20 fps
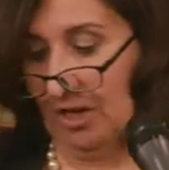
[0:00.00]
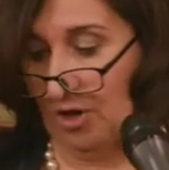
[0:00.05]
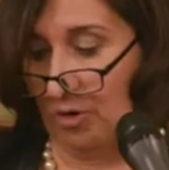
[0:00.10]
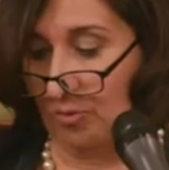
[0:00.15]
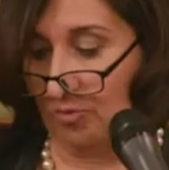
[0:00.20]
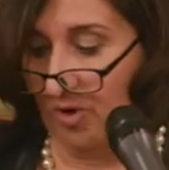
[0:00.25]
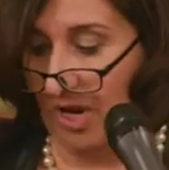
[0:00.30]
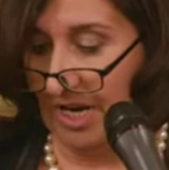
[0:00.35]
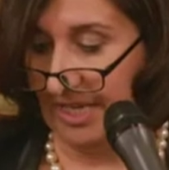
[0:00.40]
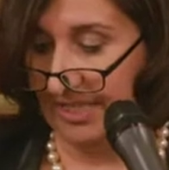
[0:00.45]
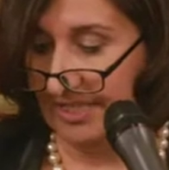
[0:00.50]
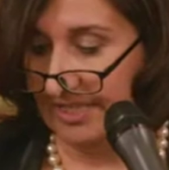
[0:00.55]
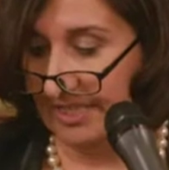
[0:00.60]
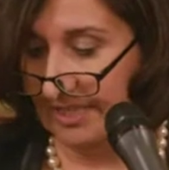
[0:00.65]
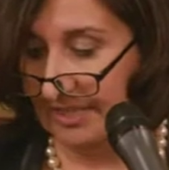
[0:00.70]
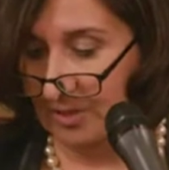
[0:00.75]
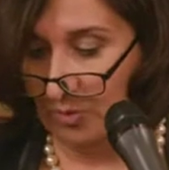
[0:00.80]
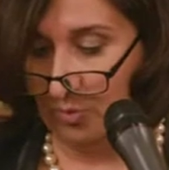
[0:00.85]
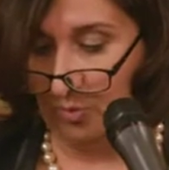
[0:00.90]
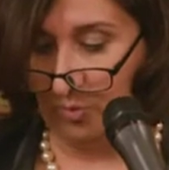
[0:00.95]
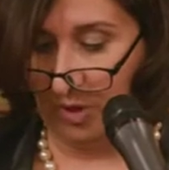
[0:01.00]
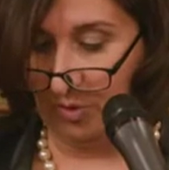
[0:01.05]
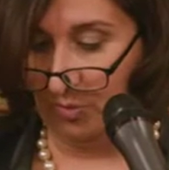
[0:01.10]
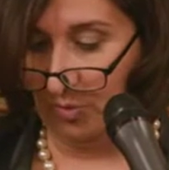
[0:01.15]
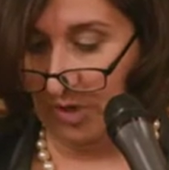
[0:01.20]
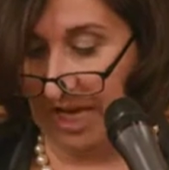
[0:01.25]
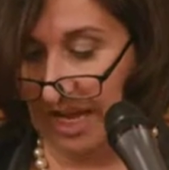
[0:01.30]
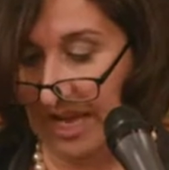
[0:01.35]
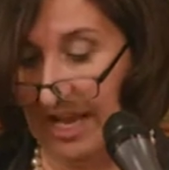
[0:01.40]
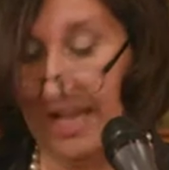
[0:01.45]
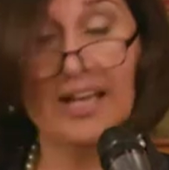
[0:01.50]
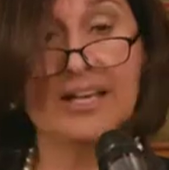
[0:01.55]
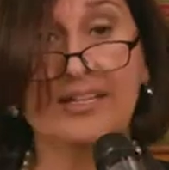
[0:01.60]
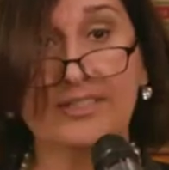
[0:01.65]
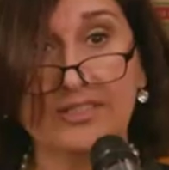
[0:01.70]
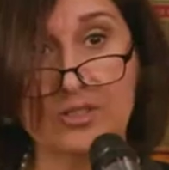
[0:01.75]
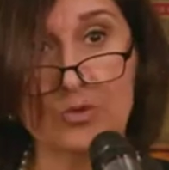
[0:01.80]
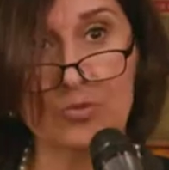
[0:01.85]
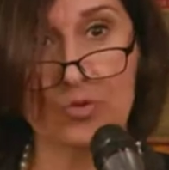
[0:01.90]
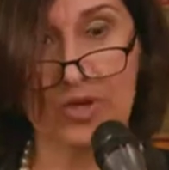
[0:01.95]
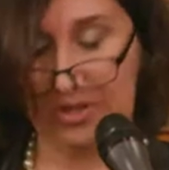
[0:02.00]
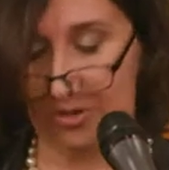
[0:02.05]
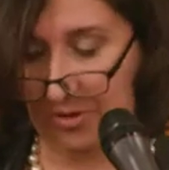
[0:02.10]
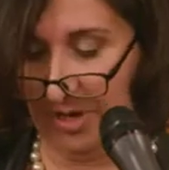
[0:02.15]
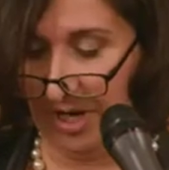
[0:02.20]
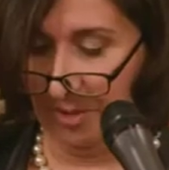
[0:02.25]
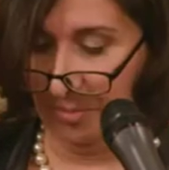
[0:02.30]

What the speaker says: arises when we ask whether